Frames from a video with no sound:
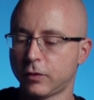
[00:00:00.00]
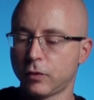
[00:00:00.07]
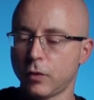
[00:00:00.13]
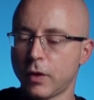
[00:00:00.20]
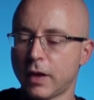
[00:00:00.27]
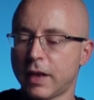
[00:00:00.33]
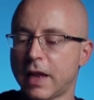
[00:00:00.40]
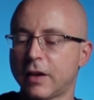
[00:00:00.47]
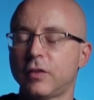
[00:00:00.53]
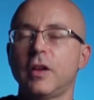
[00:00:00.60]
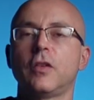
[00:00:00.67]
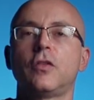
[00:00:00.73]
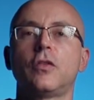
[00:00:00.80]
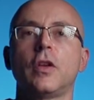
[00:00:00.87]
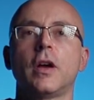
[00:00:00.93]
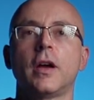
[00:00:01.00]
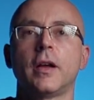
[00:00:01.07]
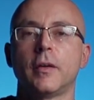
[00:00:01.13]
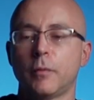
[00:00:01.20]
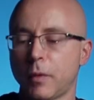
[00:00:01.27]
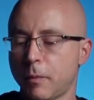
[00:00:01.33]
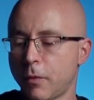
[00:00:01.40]
So you can actually
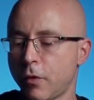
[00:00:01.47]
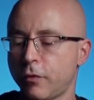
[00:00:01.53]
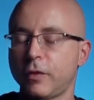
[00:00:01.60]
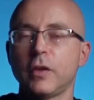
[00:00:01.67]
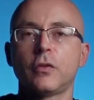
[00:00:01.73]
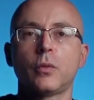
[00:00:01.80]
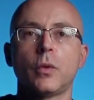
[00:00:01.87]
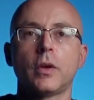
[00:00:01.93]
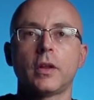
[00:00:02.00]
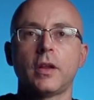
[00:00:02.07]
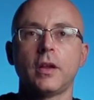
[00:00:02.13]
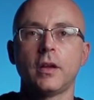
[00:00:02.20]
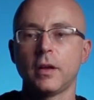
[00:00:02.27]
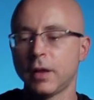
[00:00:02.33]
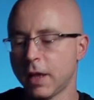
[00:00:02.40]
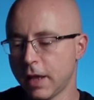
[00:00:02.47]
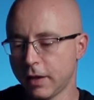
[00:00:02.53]
remove this one here.